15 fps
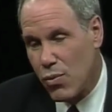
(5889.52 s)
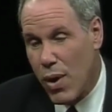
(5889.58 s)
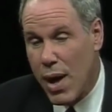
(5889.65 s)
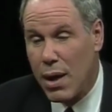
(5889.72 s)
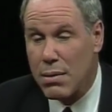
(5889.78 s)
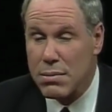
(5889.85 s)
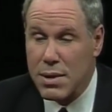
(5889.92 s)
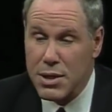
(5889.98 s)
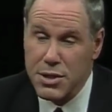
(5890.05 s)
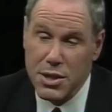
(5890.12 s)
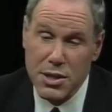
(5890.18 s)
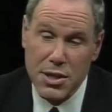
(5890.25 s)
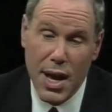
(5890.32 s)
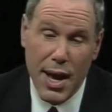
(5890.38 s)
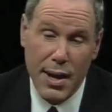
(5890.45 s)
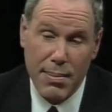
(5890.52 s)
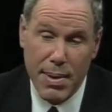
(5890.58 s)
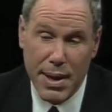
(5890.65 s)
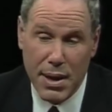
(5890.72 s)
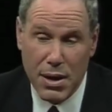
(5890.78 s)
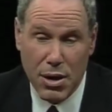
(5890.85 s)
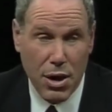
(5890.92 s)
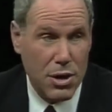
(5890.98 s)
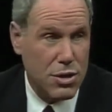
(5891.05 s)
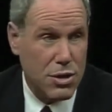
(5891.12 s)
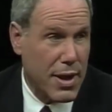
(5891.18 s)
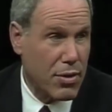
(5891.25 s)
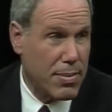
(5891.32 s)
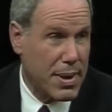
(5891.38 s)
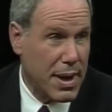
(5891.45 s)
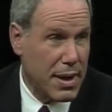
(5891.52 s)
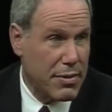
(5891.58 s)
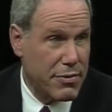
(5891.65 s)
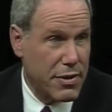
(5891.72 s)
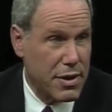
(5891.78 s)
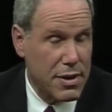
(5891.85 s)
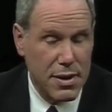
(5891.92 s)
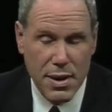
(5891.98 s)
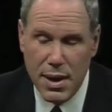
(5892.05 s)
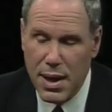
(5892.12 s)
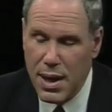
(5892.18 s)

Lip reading: Well, there's design in making cars, so that would be kind of fun.